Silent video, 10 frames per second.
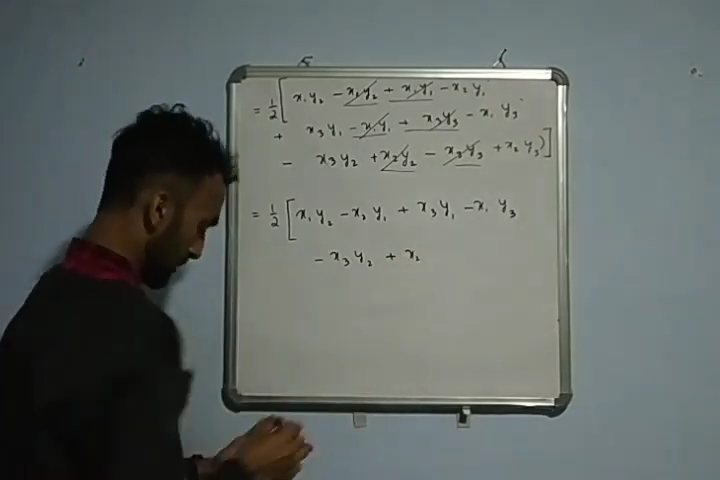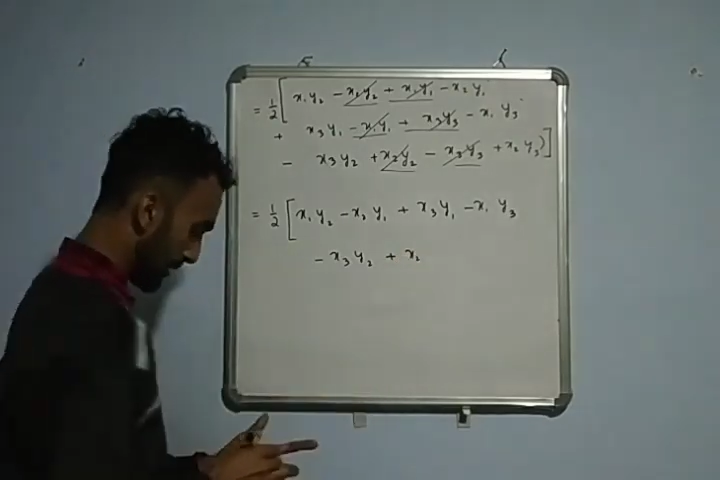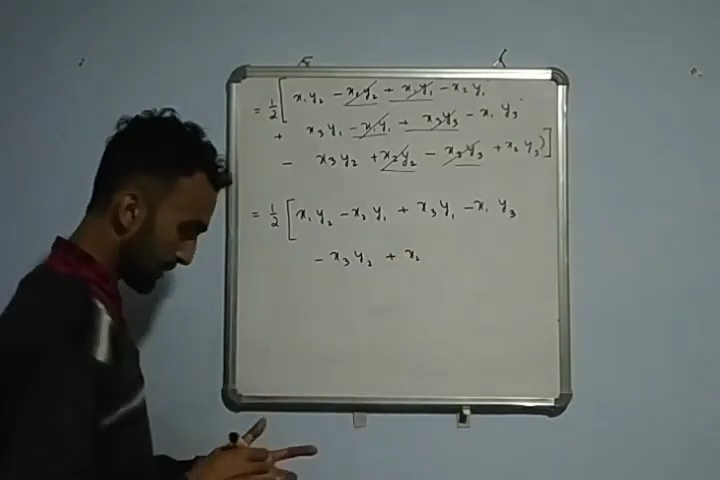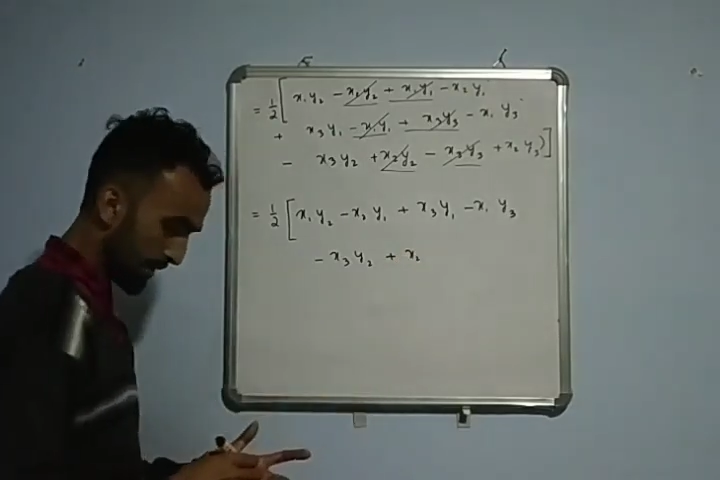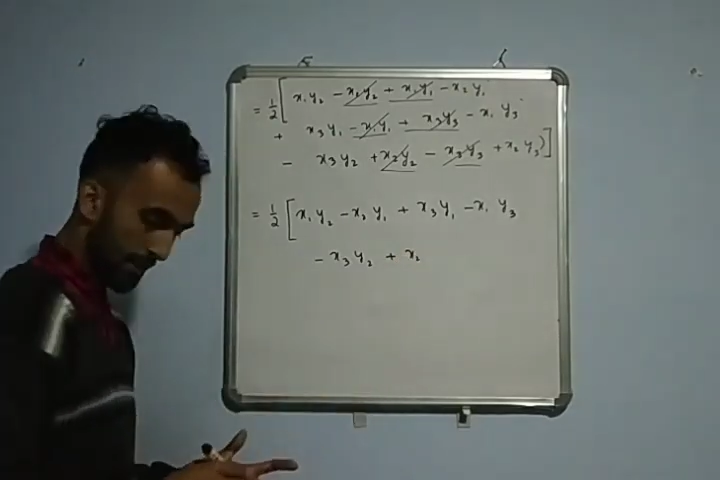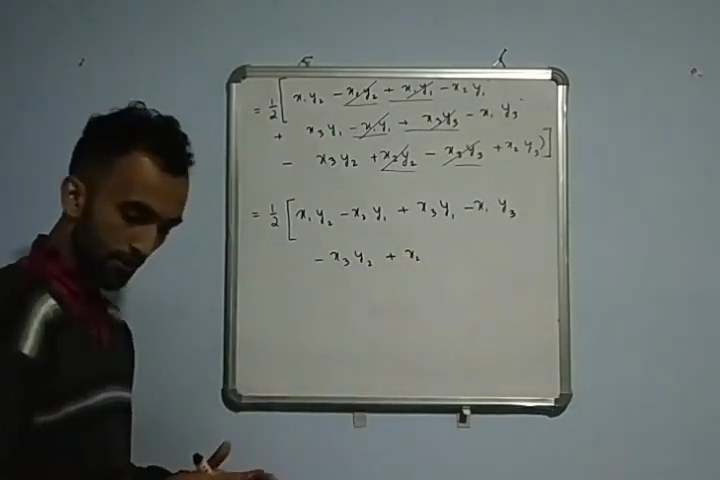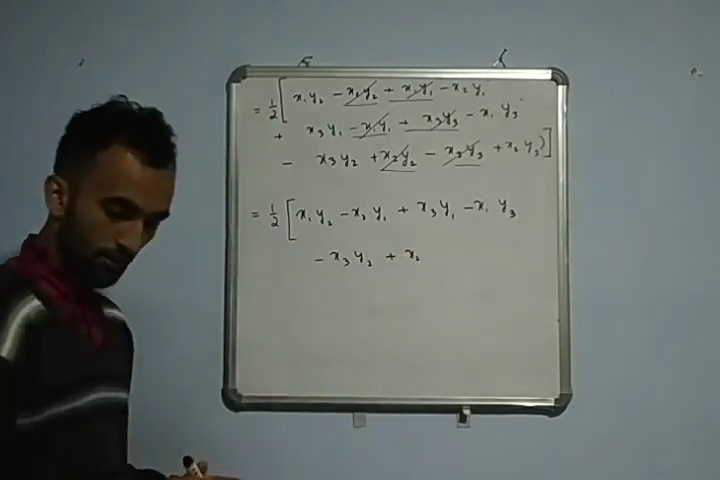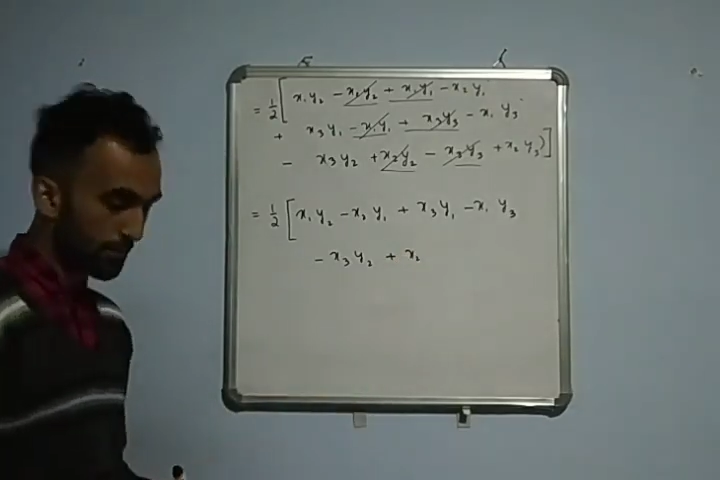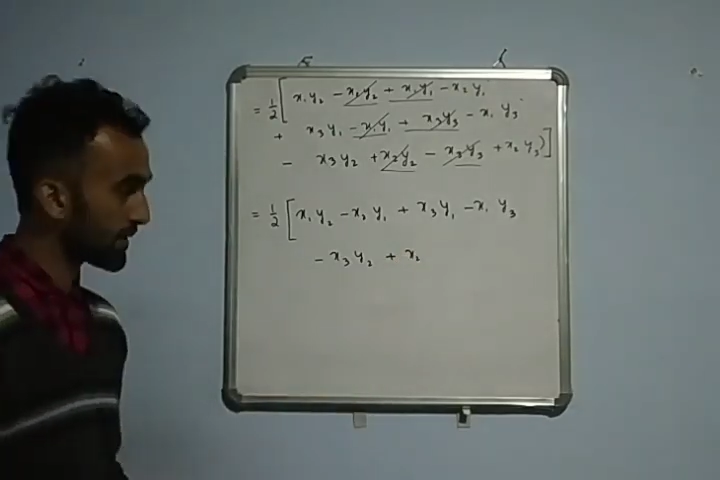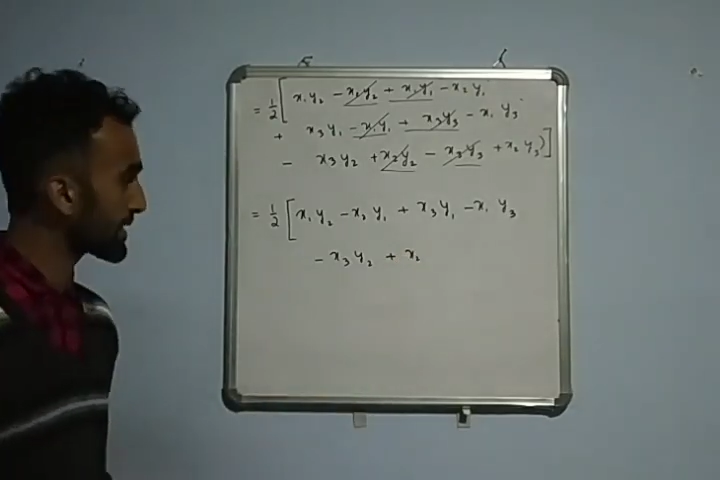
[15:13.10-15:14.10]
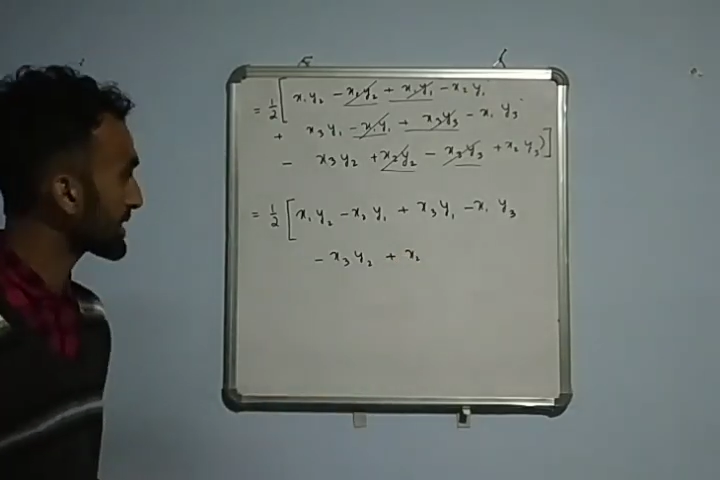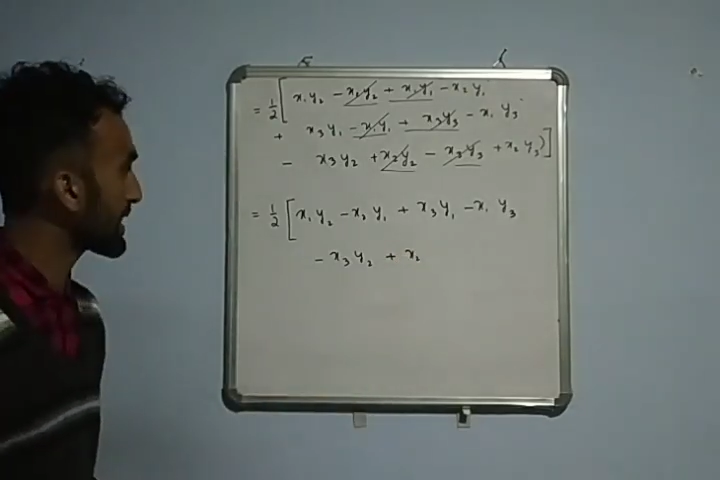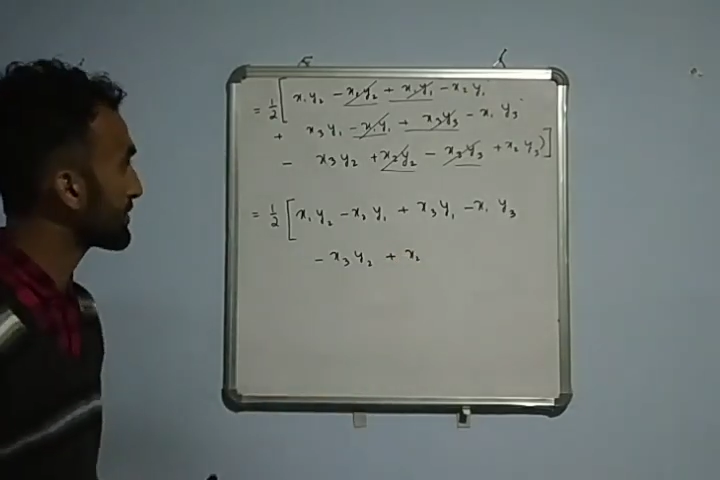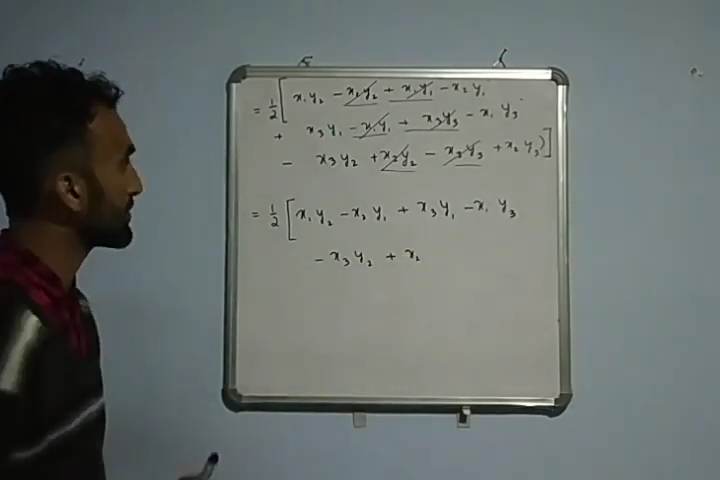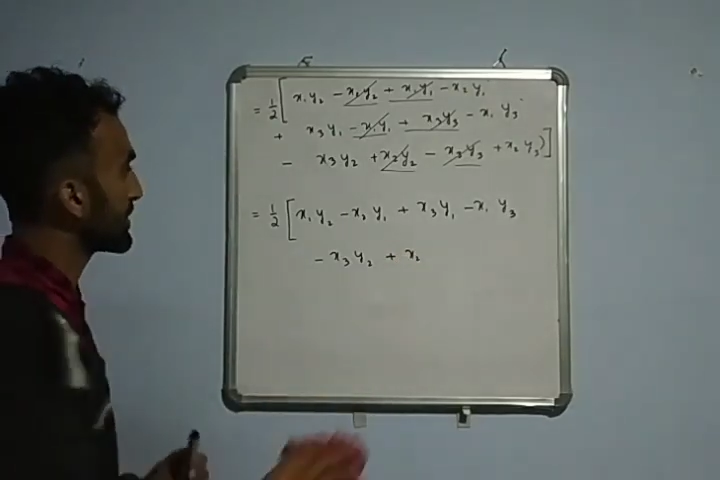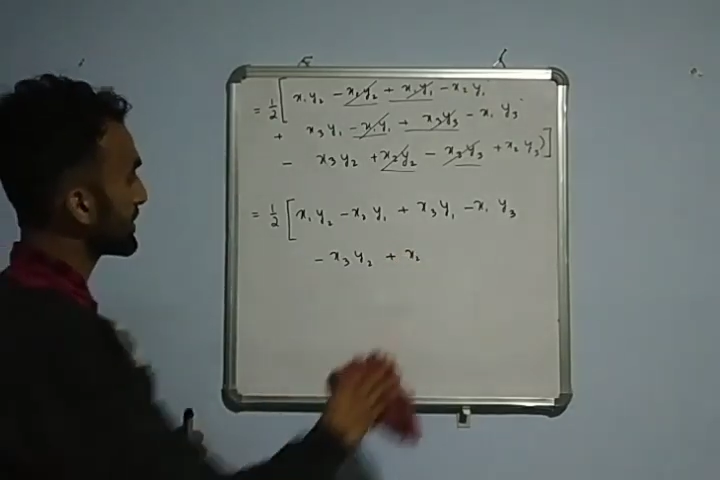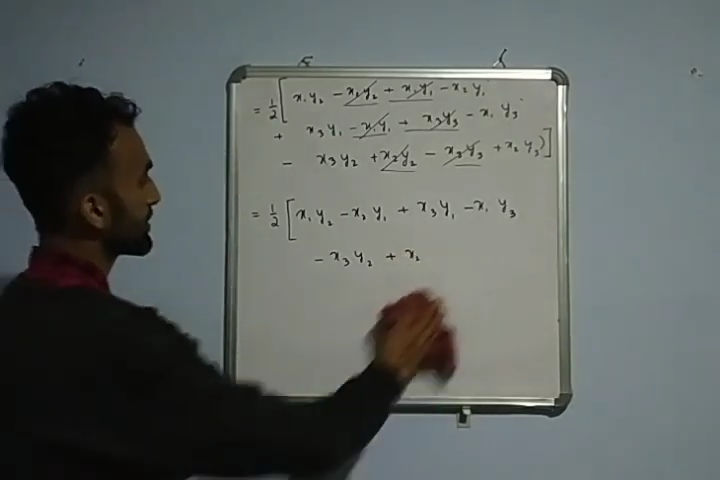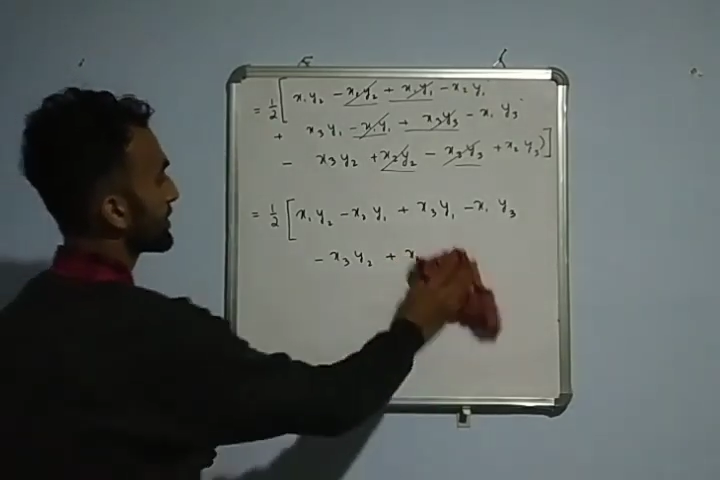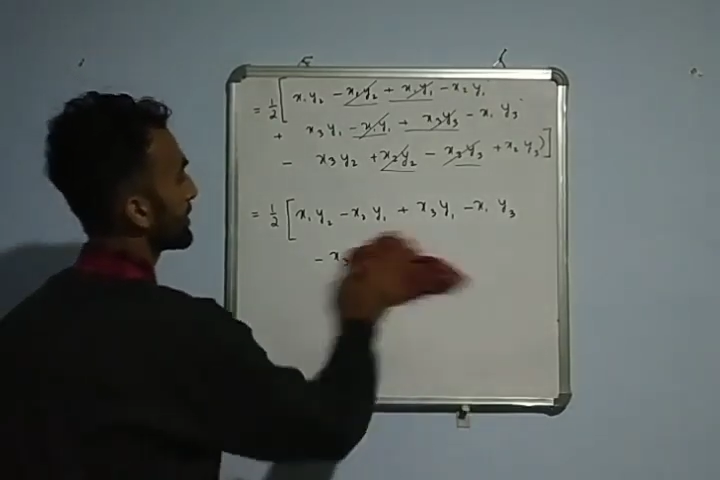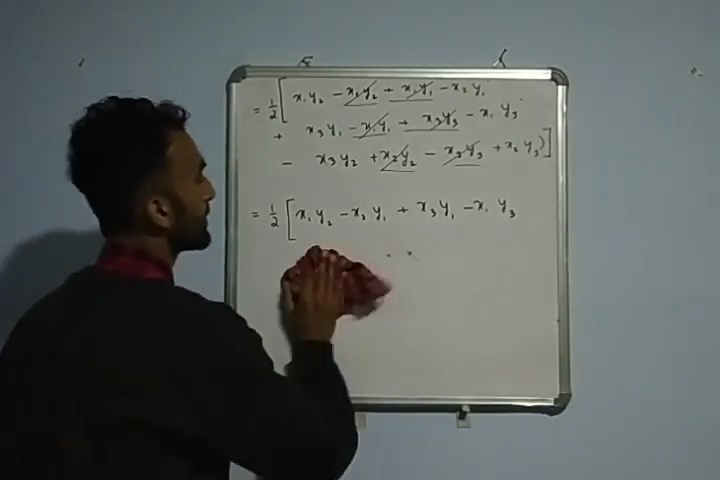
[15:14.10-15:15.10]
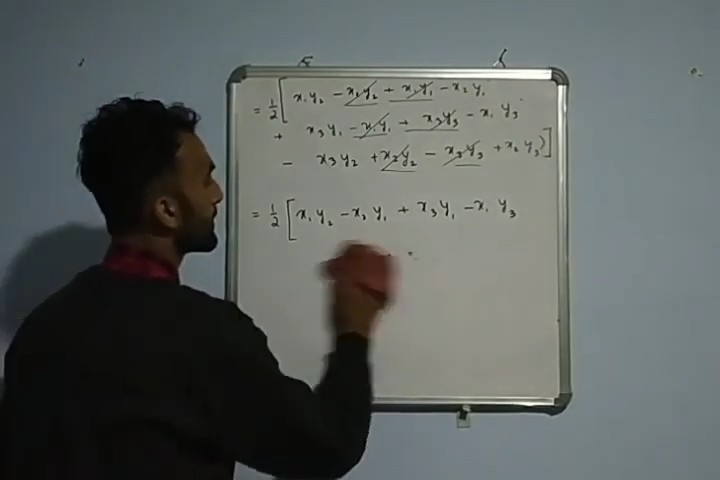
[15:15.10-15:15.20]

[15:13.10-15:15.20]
let me write on the plus side first,